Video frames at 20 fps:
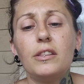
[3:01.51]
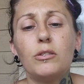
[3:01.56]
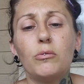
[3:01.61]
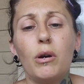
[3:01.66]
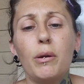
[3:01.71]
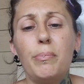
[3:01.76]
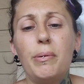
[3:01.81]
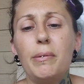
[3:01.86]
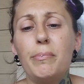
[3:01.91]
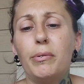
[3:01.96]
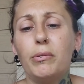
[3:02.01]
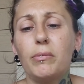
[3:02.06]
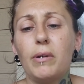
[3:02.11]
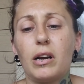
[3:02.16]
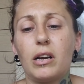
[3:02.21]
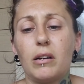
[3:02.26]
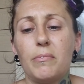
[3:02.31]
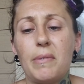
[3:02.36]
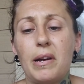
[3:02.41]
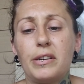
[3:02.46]
the way people
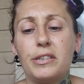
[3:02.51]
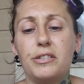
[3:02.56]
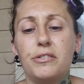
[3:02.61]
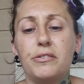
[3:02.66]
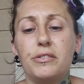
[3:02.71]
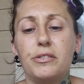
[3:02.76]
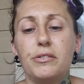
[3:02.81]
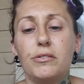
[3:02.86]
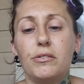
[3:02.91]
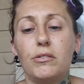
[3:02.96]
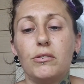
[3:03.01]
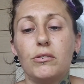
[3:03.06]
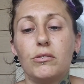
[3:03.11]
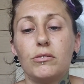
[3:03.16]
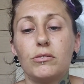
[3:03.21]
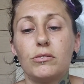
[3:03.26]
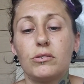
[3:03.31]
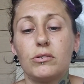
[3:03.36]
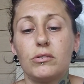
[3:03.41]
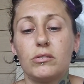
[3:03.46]
recommend you
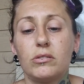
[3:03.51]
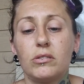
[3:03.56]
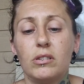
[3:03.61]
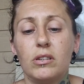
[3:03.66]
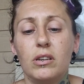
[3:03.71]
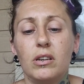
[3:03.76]
use